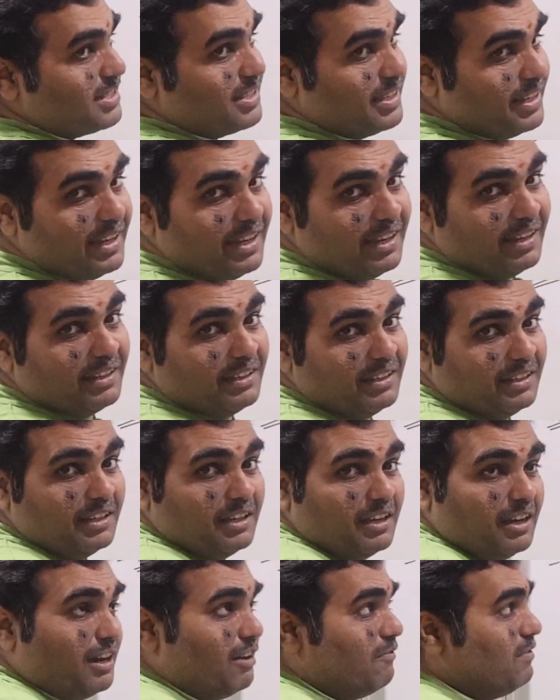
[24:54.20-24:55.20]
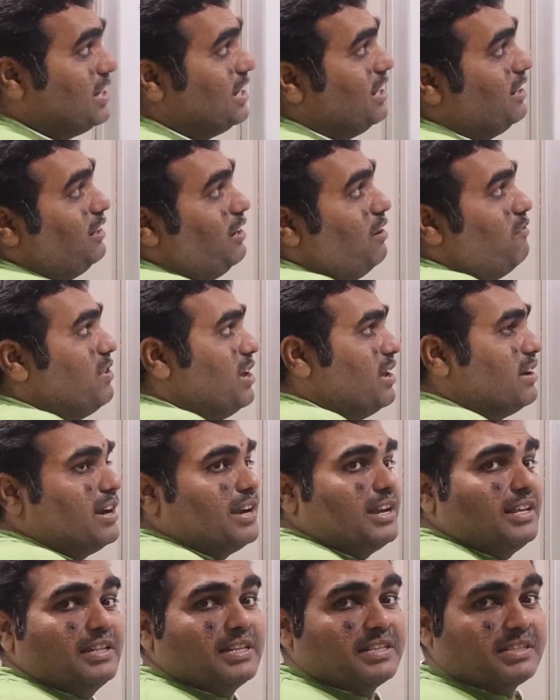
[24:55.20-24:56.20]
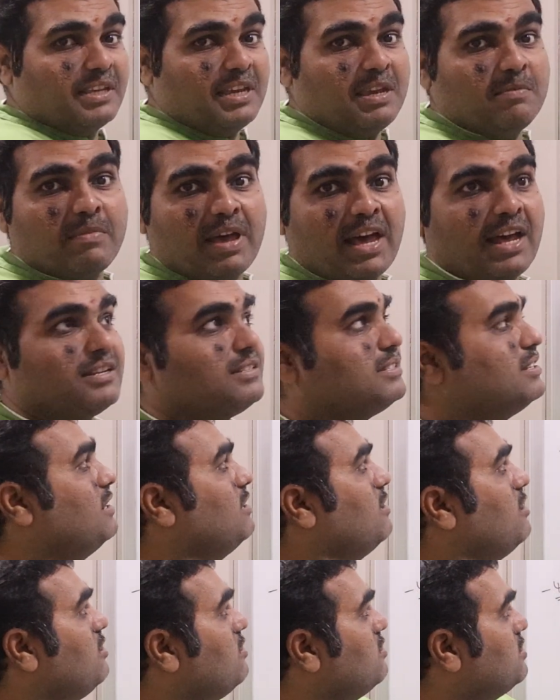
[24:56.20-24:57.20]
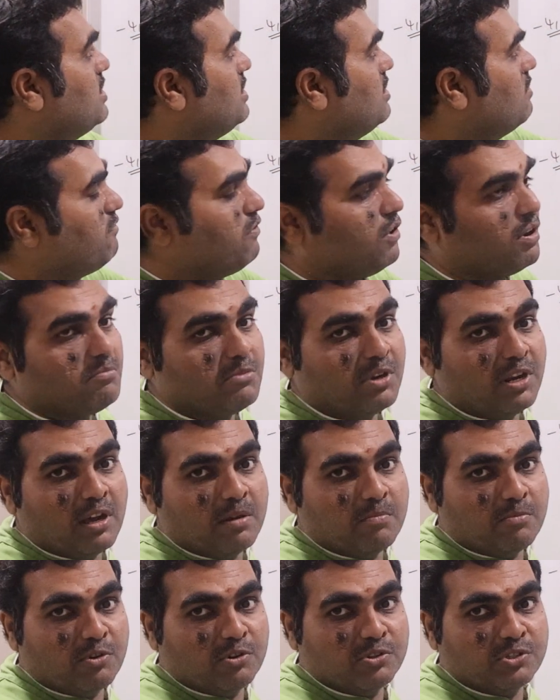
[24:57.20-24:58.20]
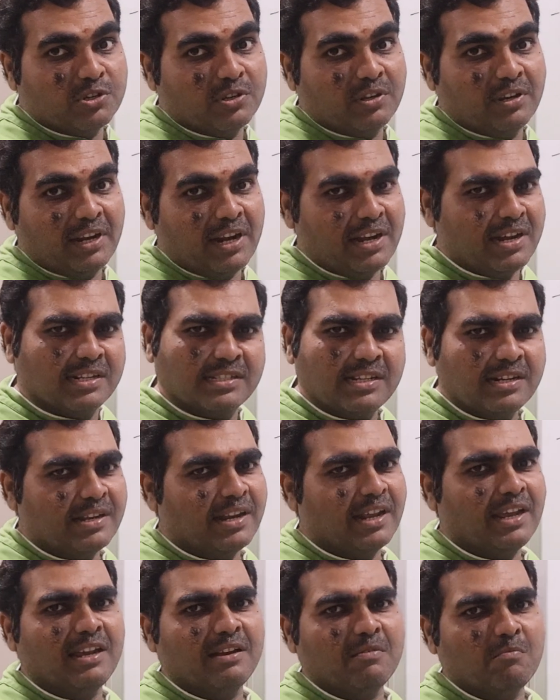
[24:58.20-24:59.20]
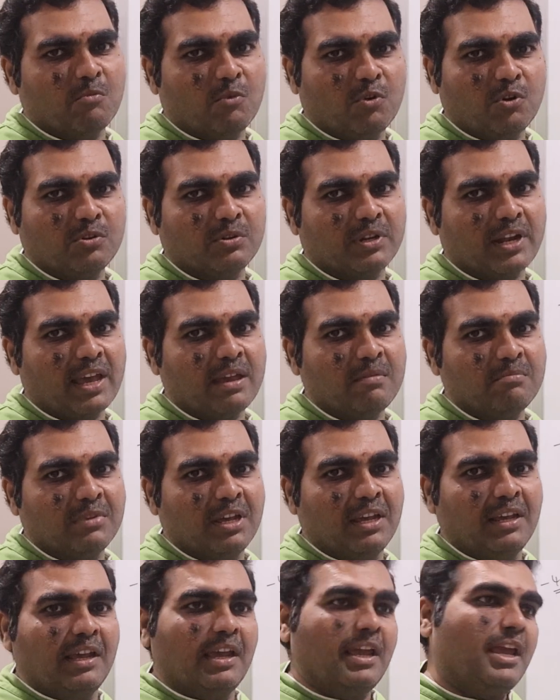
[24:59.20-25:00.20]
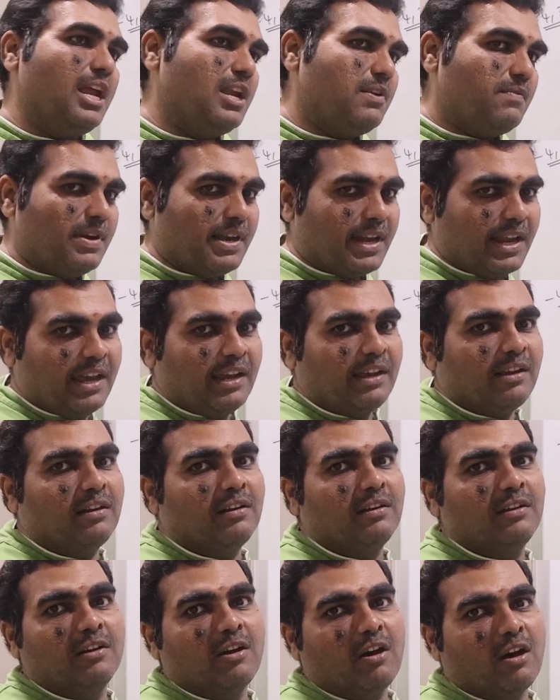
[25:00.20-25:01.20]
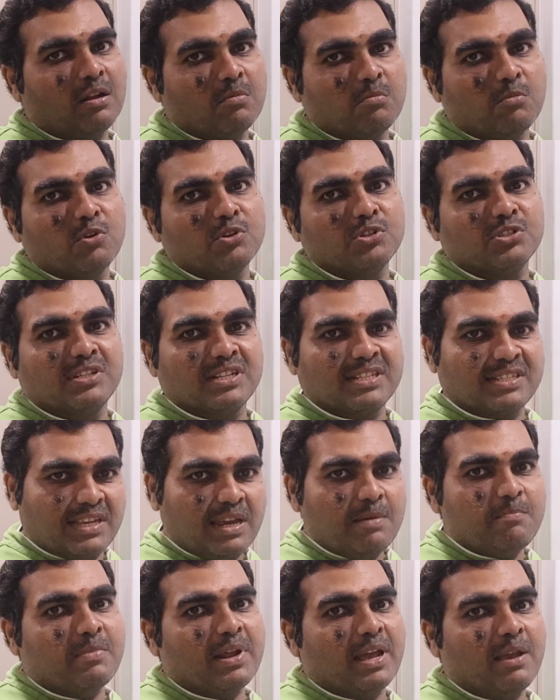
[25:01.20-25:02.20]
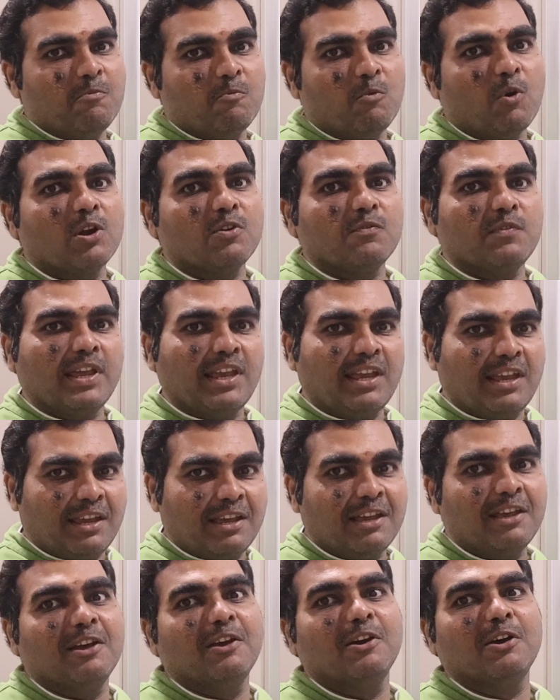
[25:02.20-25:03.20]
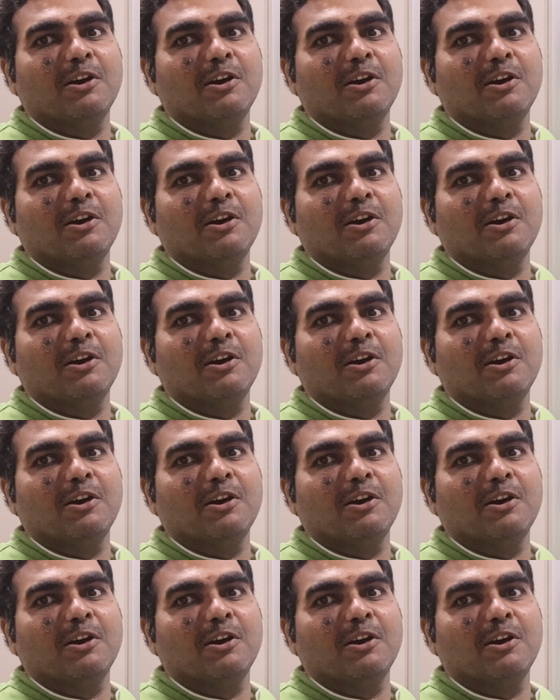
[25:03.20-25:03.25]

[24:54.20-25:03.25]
us see whether we are getting the same answer using the formula approach. It doesn't take more time. It will take almost the same time what we